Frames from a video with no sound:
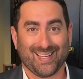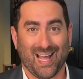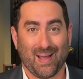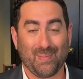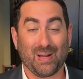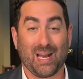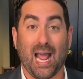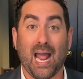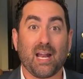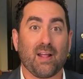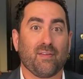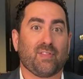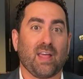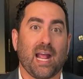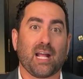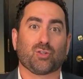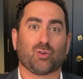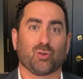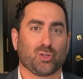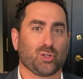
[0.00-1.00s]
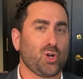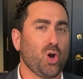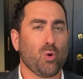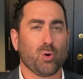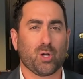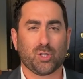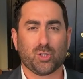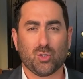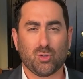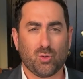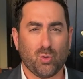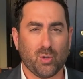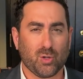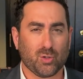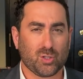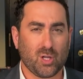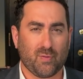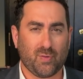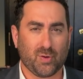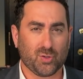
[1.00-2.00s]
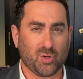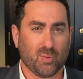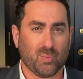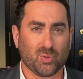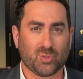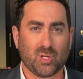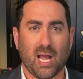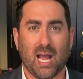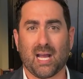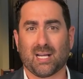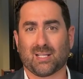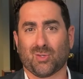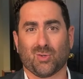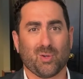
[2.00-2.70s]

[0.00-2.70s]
I mean, and if the answer is no, because you do it yourself on TurboTax